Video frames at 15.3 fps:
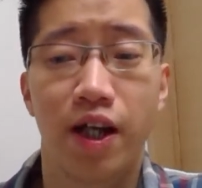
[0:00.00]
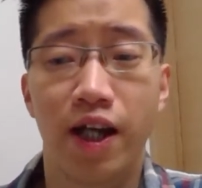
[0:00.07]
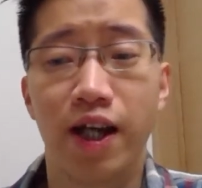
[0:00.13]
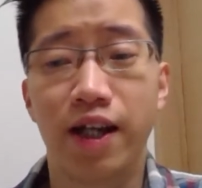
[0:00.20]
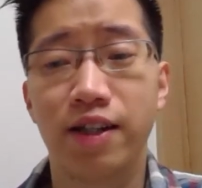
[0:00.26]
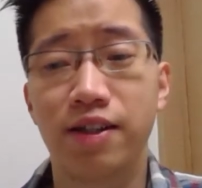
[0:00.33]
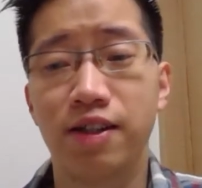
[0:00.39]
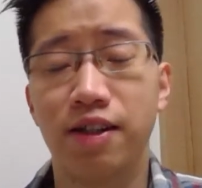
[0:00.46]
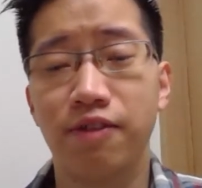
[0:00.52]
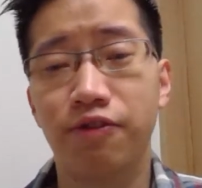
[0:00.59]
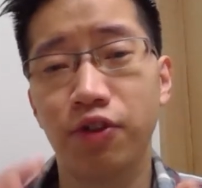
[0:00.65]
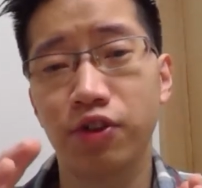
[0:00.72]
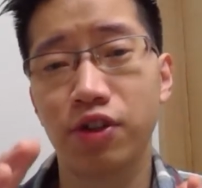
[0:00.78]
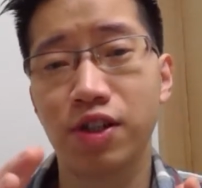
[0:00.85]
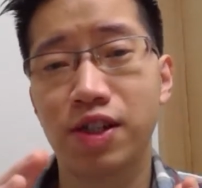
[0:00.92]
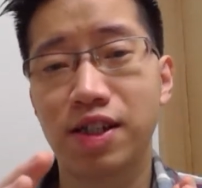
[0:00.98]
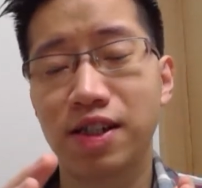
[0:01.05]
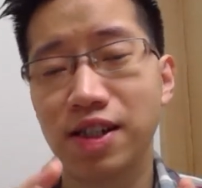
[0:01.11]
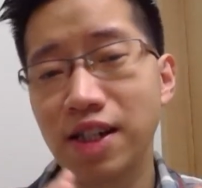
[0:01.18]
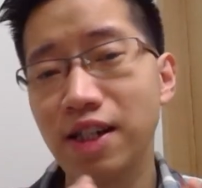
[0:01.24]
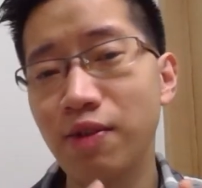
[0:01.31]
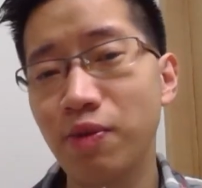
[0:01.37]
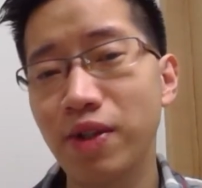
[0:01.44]
And for the
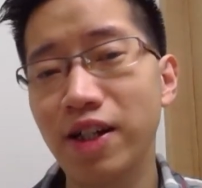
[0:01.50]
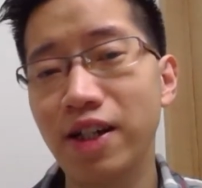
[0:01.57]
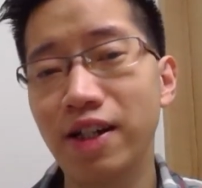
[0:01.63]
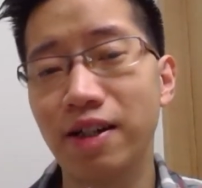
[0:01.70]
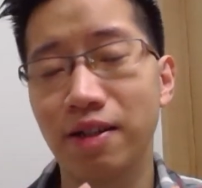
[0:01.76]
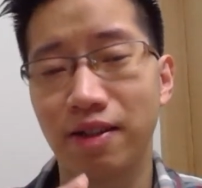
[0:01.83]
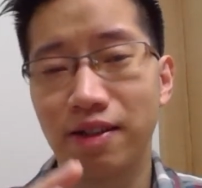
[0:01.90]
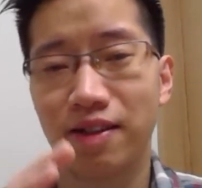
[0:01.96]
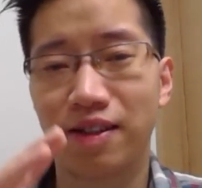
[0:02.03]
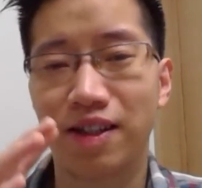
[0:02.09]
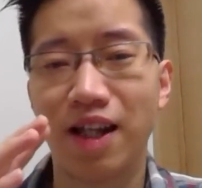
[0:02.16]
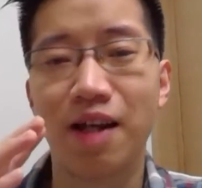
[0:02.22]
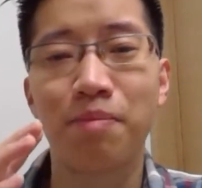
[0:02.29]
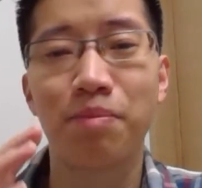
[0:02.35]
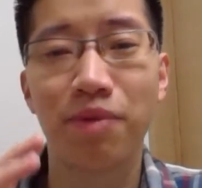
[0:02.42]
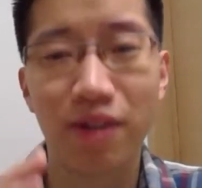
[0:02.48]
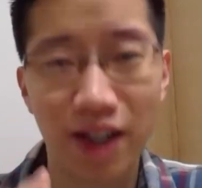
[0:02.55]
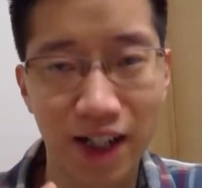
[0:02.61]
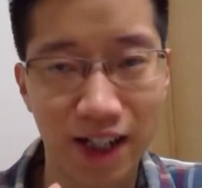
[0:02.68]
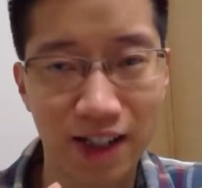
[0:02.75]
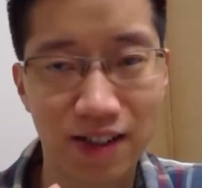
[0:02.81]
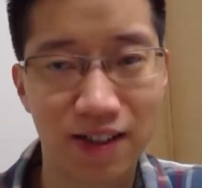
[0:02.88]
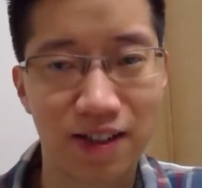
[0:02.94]
CV
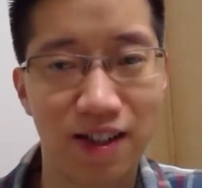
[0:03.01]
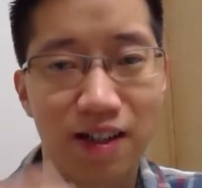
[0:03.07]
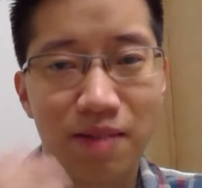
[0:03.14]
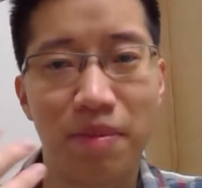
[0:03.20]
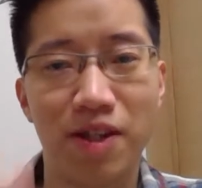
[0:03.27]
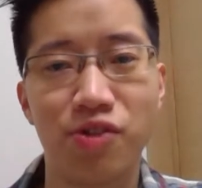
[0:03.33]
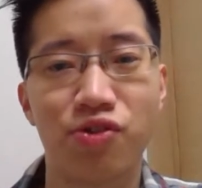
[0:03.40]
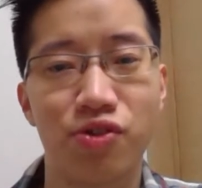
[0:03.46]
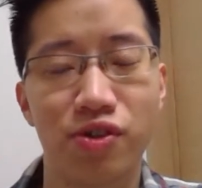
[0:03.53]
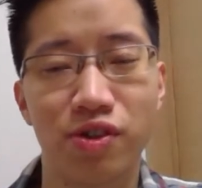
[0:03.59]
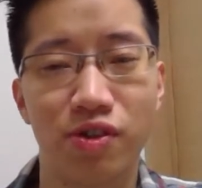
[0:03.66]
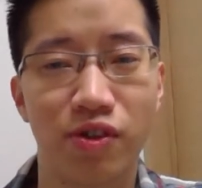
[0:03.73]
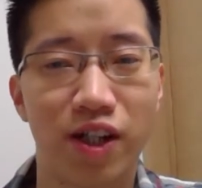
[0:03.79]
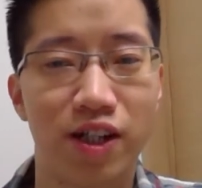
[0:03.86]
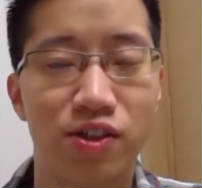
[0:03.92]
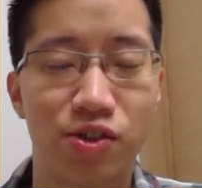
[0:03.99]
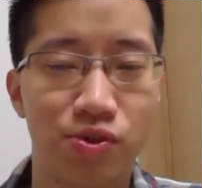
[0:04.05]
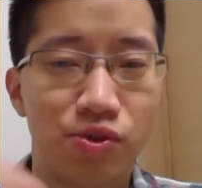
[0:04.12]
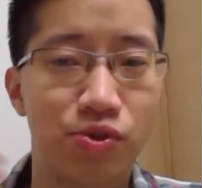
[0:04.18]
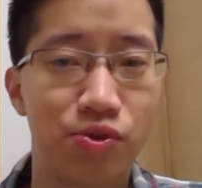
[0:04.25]
template that I mentioned, okay, so